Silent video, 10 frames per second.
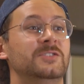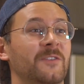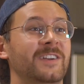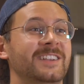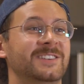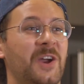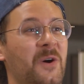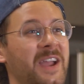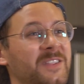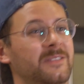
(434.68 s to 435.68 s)
Don't forget to
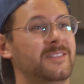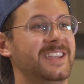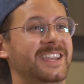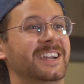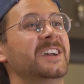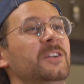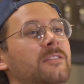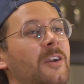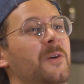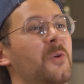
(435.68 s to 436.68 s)
go and see
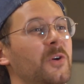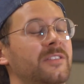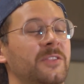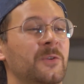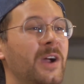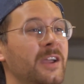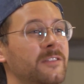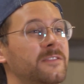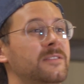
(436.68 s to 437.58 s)
Star Wars The Rise of